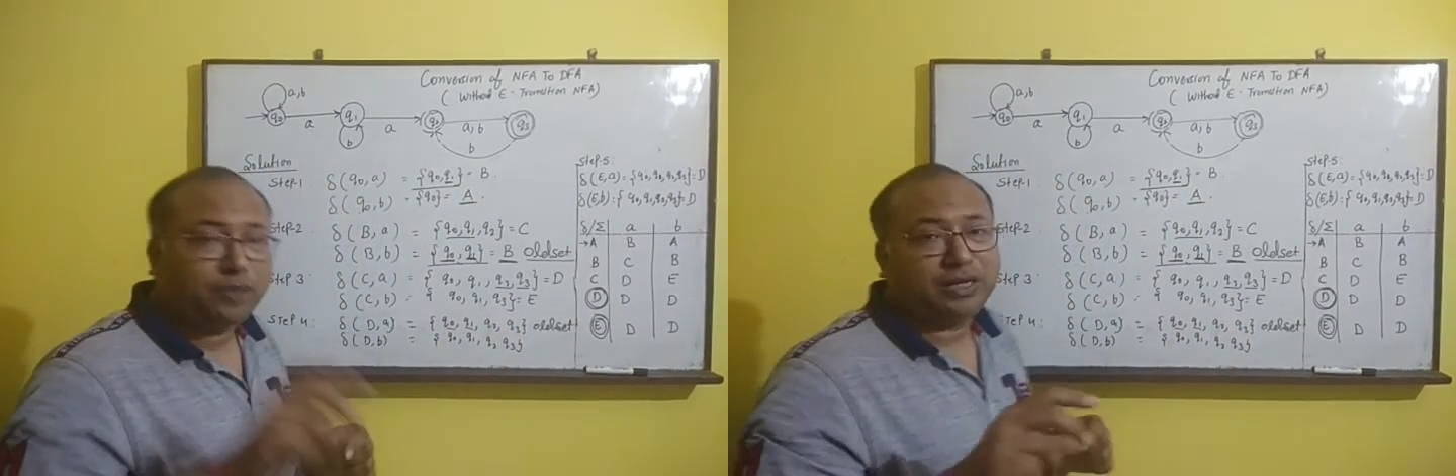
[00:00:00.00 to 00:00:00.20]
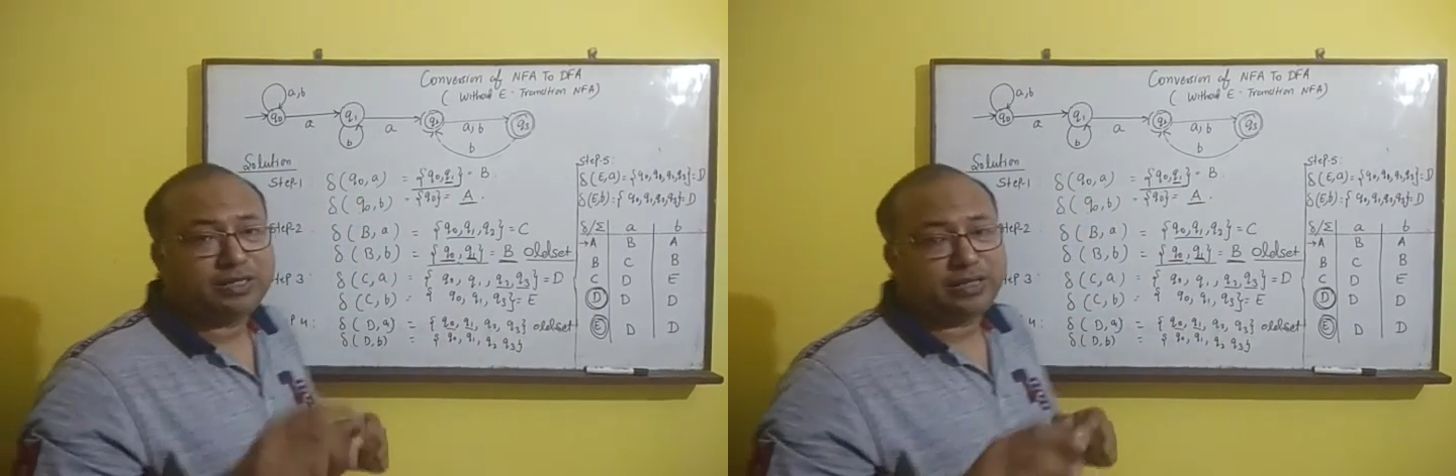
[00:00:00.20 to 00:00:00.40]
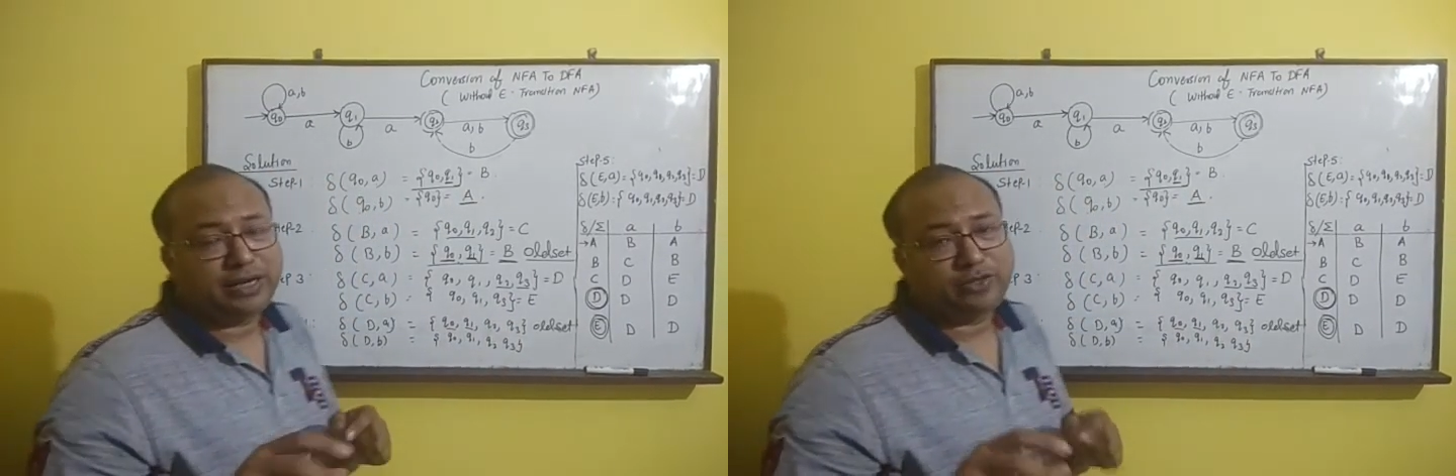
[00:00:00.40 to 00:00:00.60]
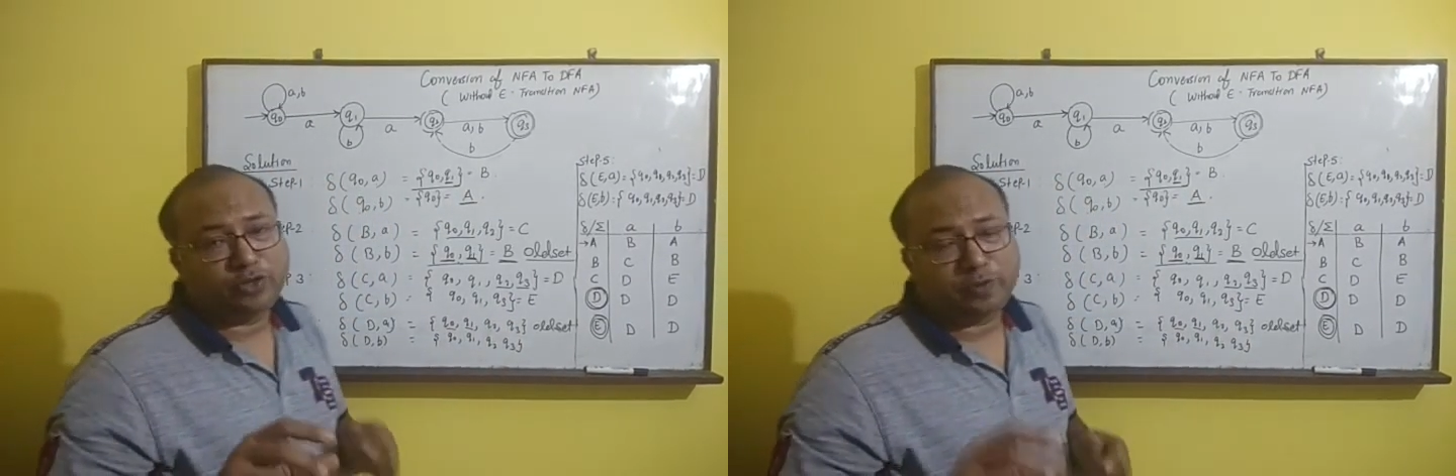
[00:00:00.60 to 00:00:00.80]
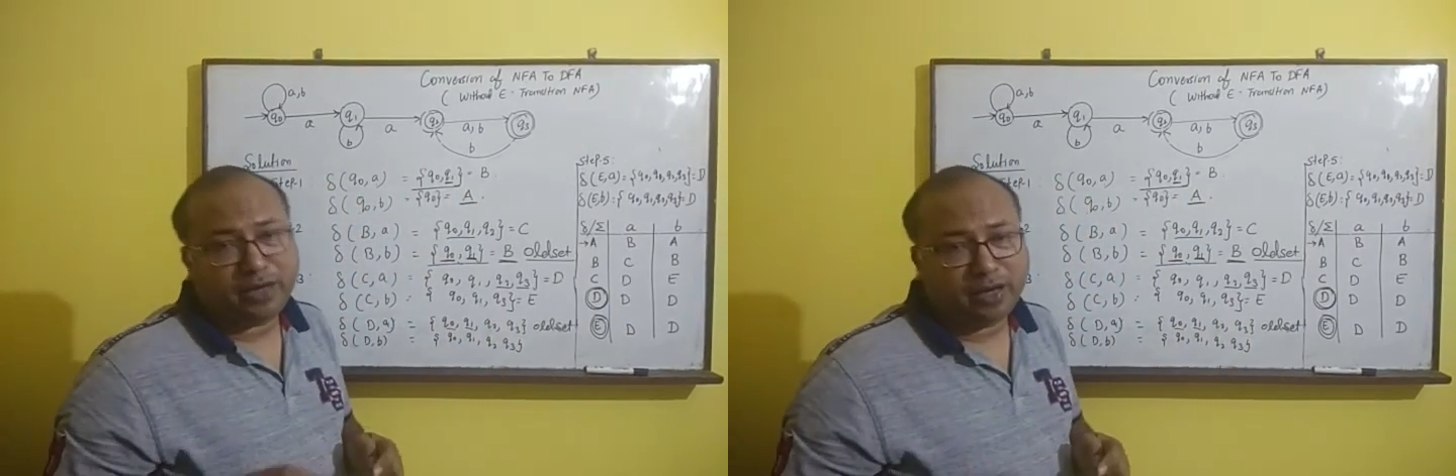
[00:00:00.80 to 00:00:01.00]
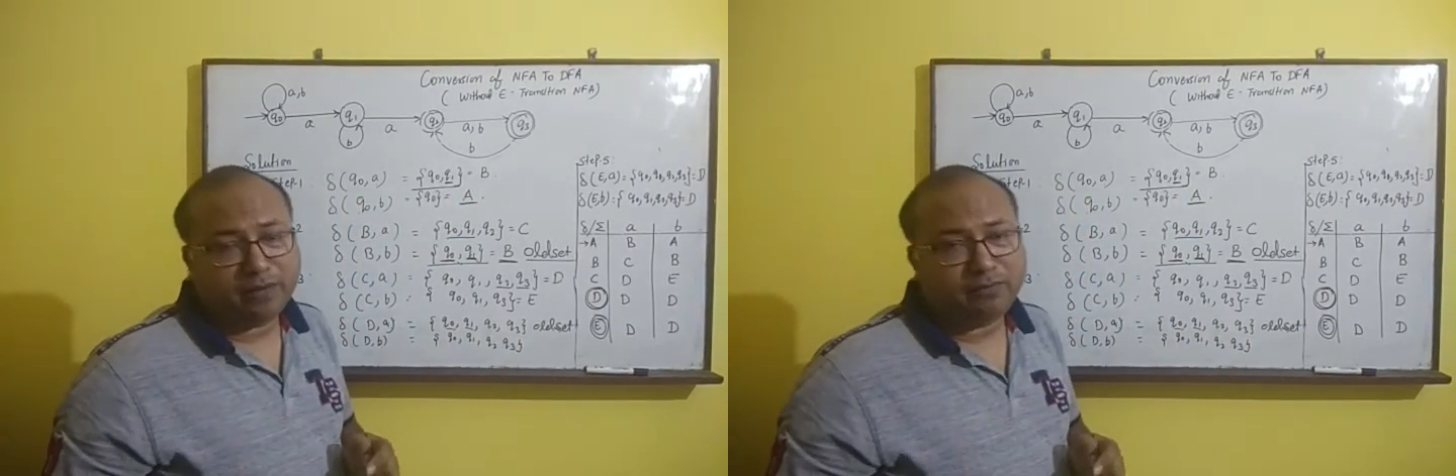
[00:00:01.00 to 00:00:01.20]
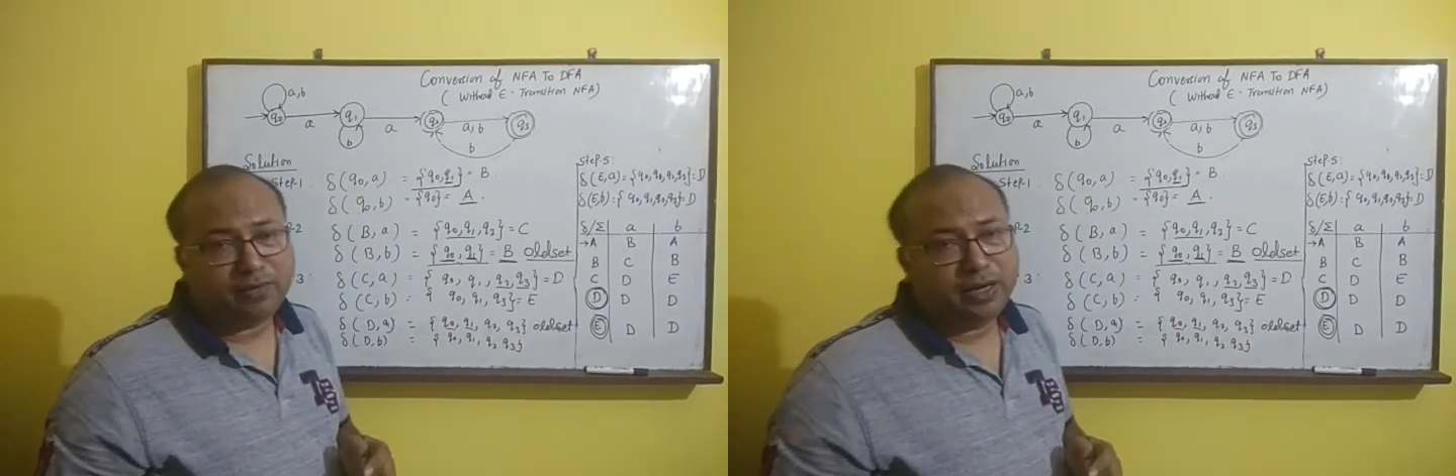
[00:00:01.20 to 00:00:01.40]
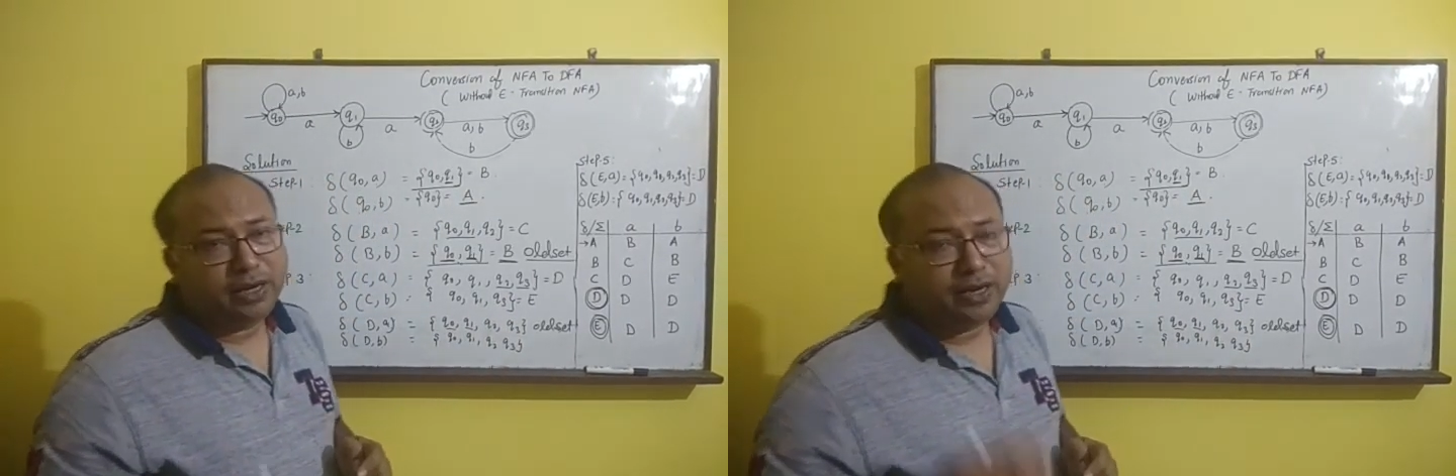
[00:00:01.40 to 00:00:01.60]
of the states should become.